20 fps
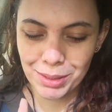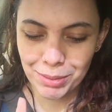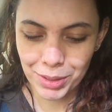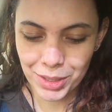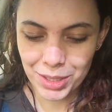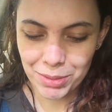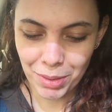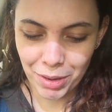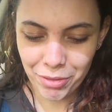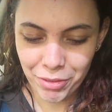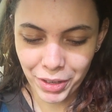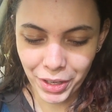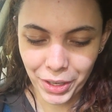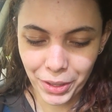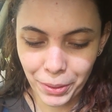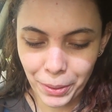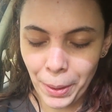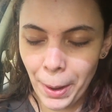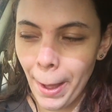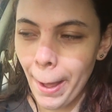I'm using my
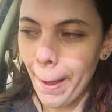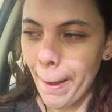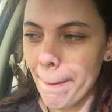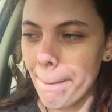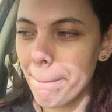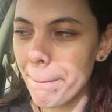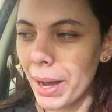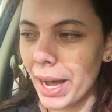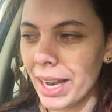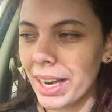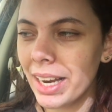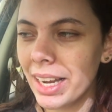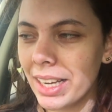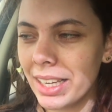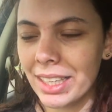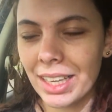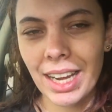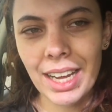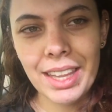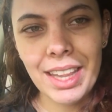phone, but
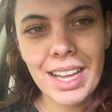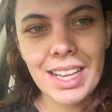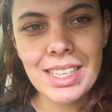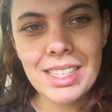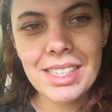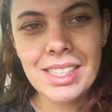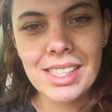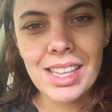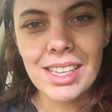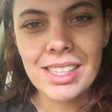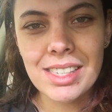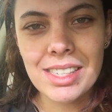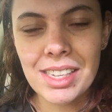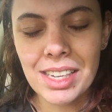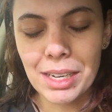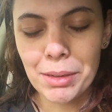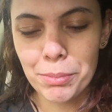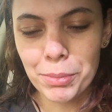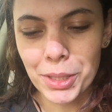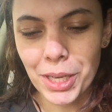yeah, that's the
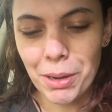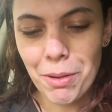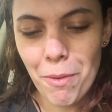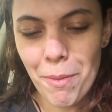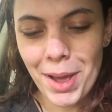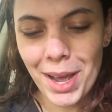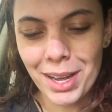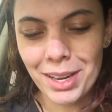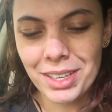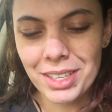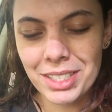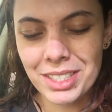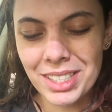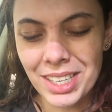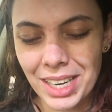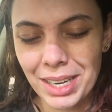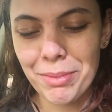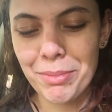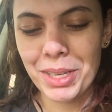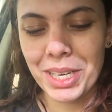second book. I'm about
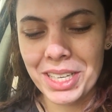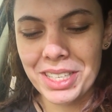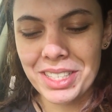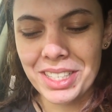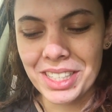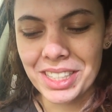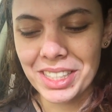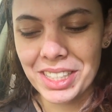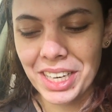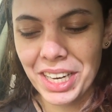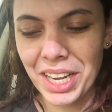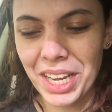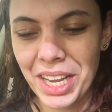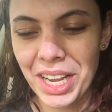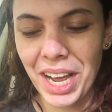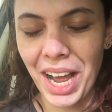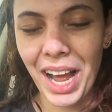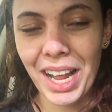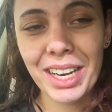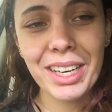10 minutes in.
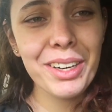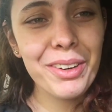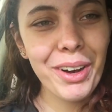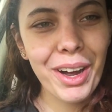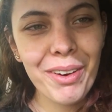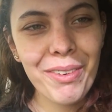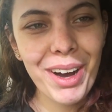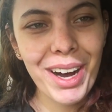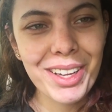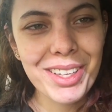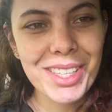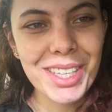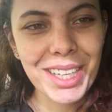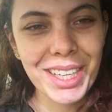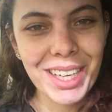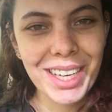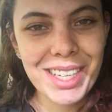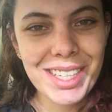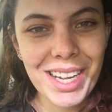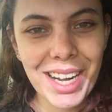I did quite well,
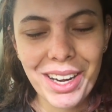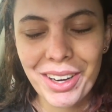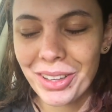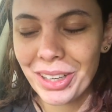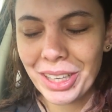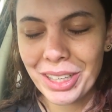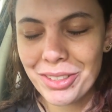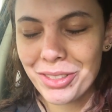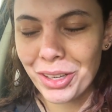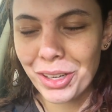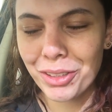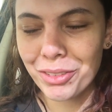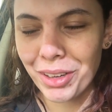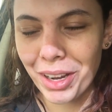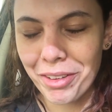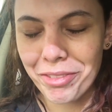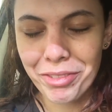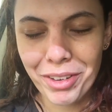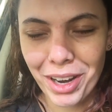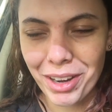seeing as I only drove
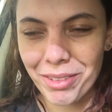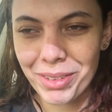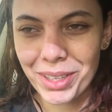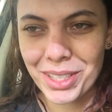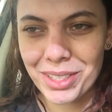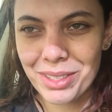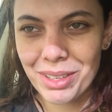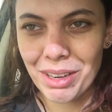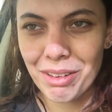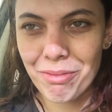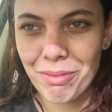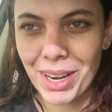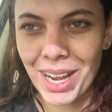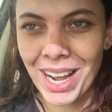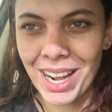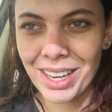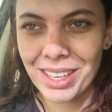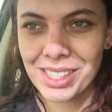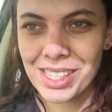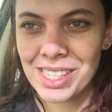like 5 minutes away from my
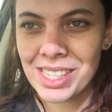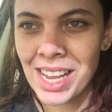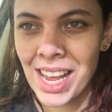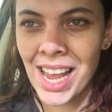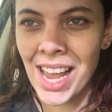house.